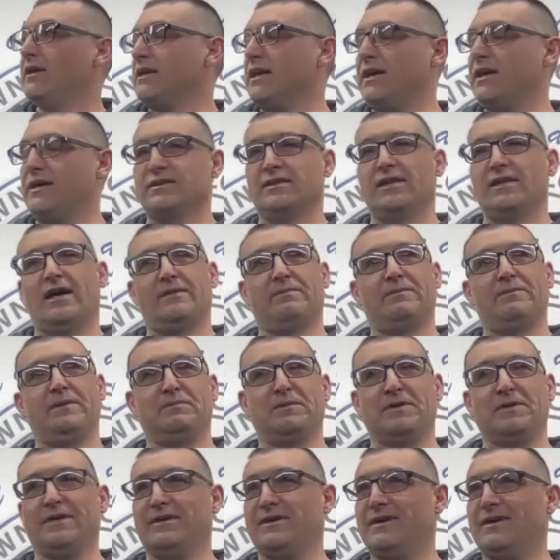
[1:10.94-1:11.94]
a lot of
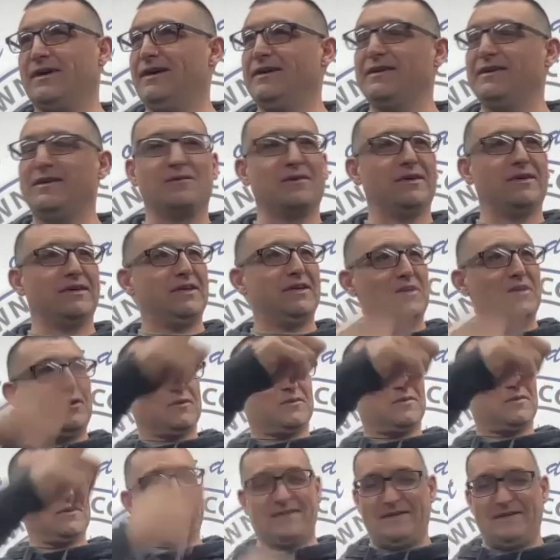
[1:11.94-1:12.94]
people here, huh? You don't really notice
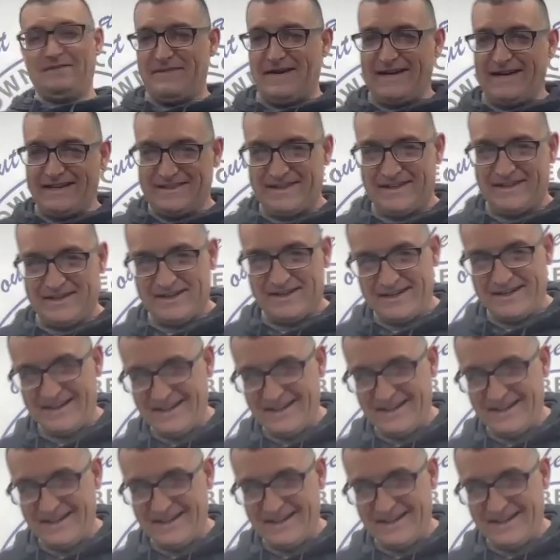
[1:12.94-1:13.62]
when you're sitting back there.